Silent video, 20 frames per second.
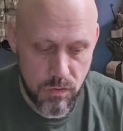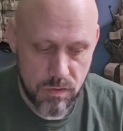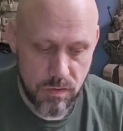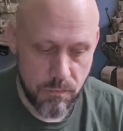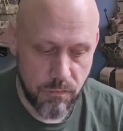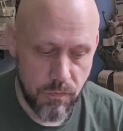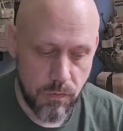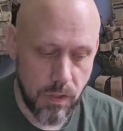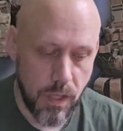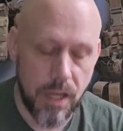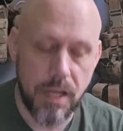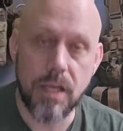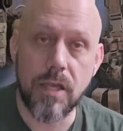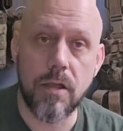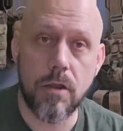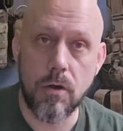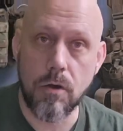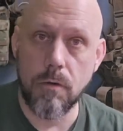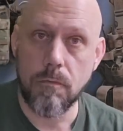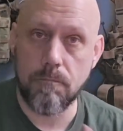use them for light
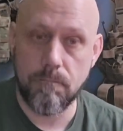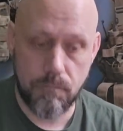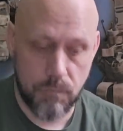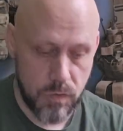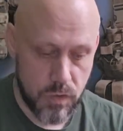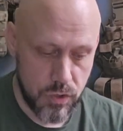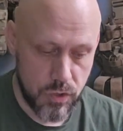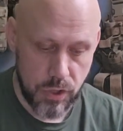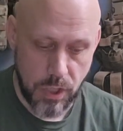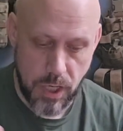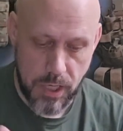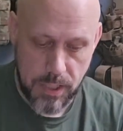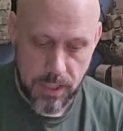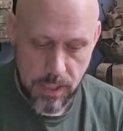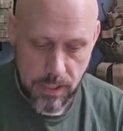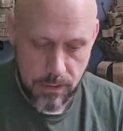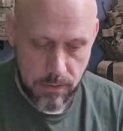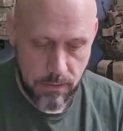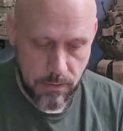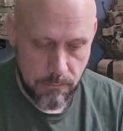here, should I
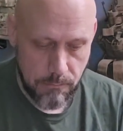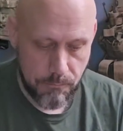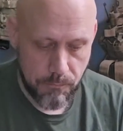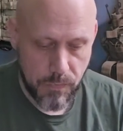need.